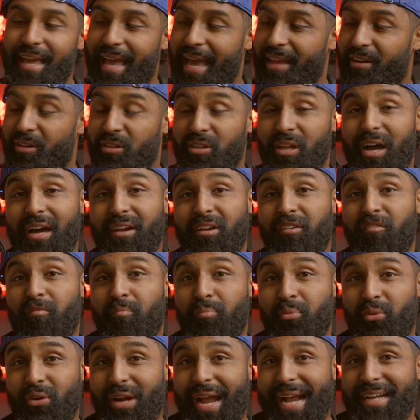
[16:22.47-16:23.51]
and a lot of
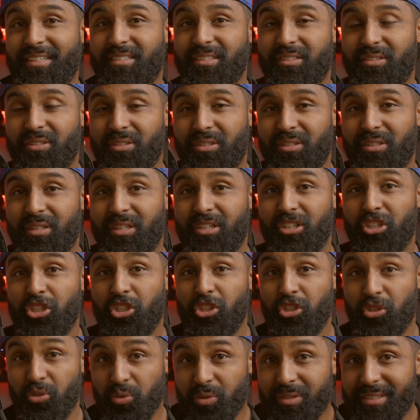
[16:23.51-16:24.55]
practical
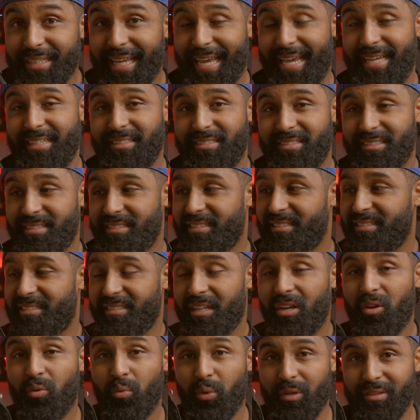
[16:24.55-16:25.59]
use cases
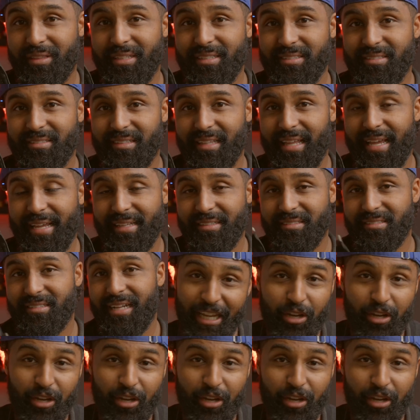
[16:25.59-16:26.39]
with this lens.